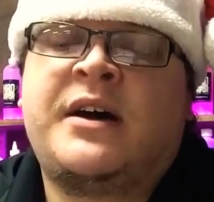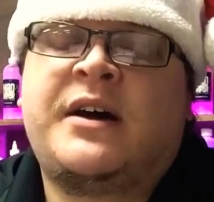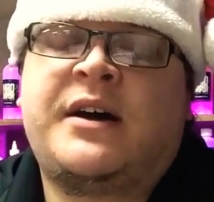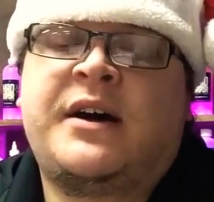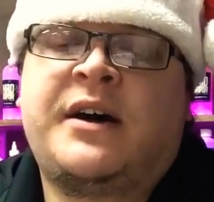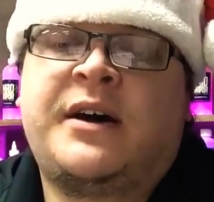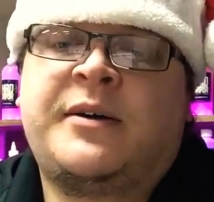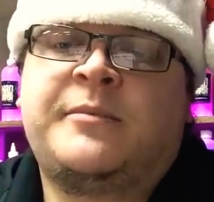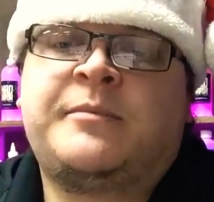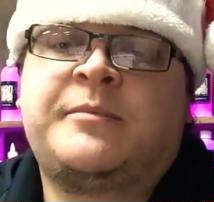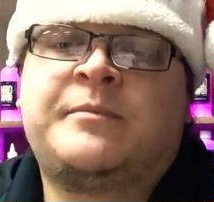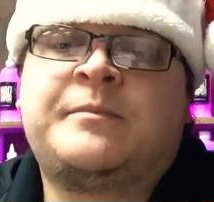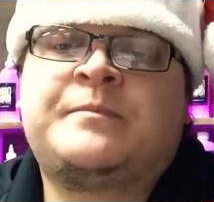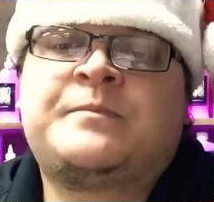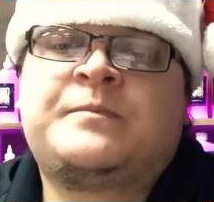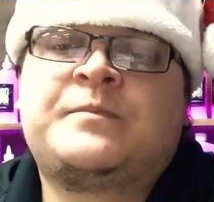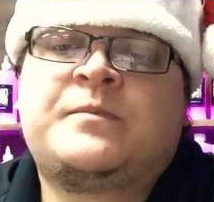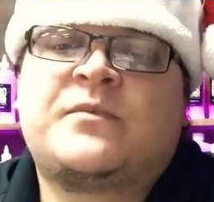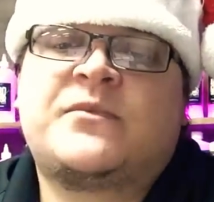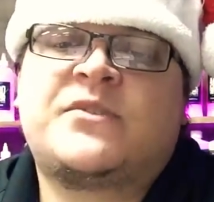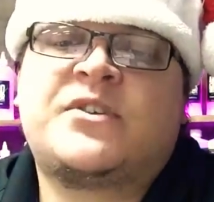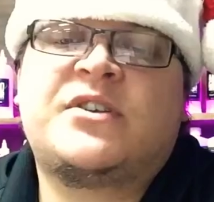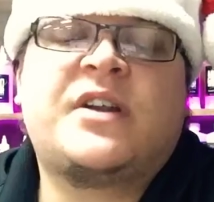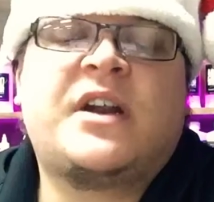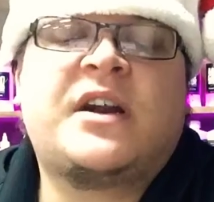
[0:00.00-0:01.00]

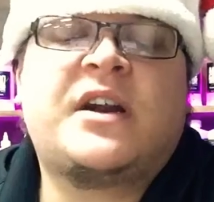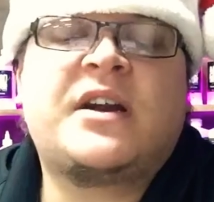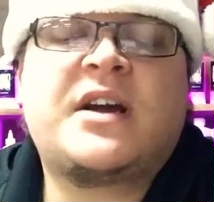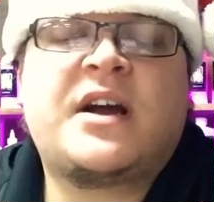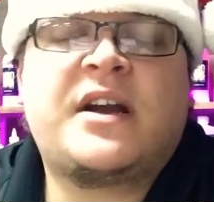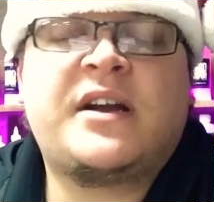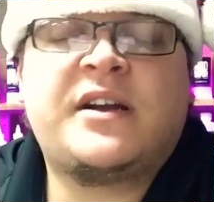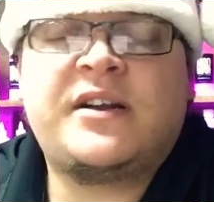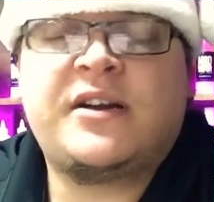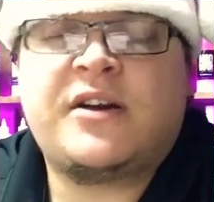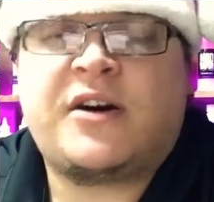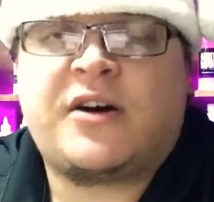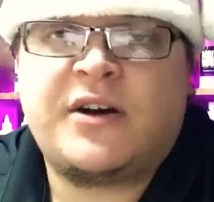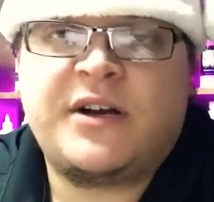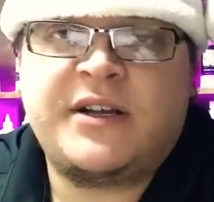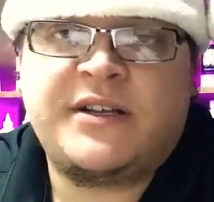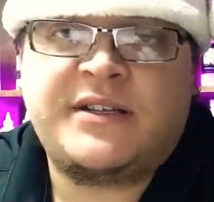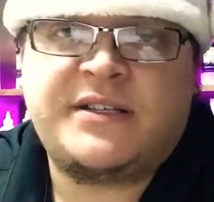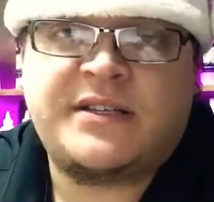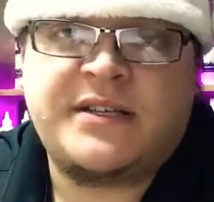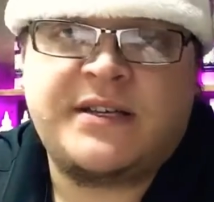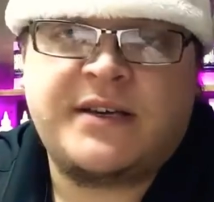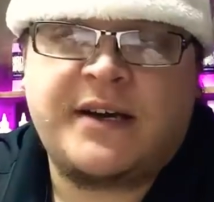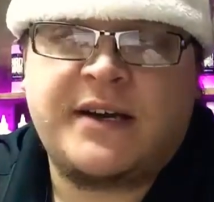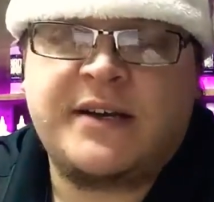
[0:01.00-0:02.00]
So then I got into
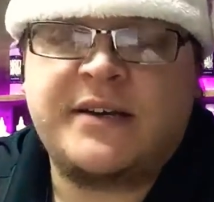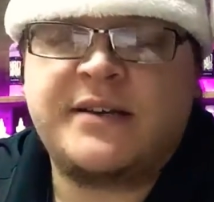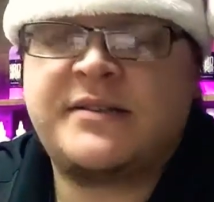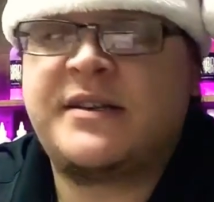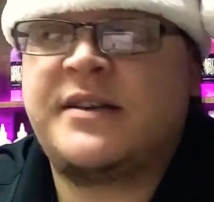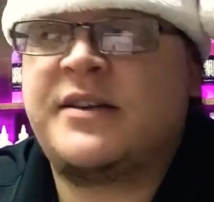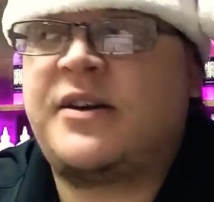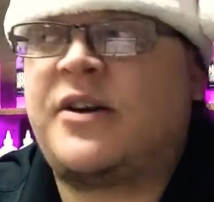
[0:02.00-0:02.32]
RDTAs,